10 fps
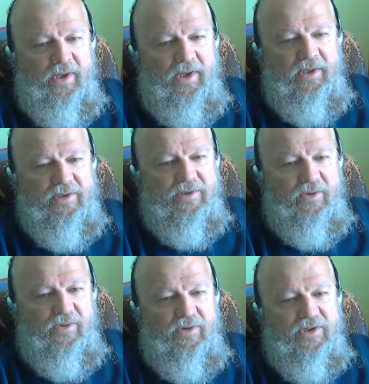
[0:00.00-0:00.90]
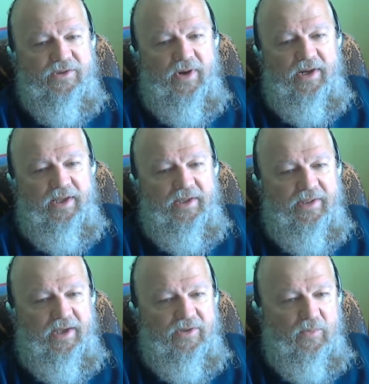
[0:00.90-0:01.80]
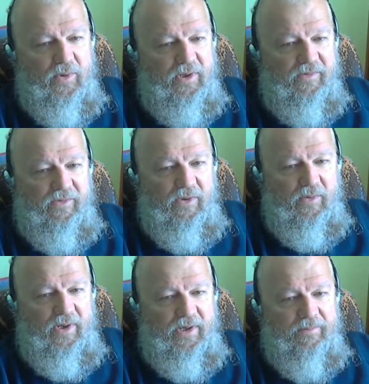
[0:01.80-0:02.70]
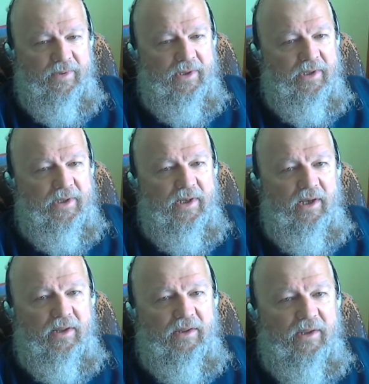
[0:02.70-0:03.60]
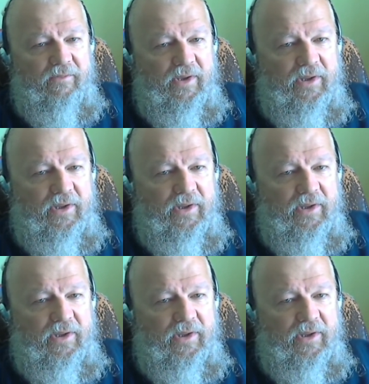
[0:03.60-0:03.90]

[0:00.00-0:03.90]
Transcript: And so they're just trying to get that to work. So uh, I'll give you a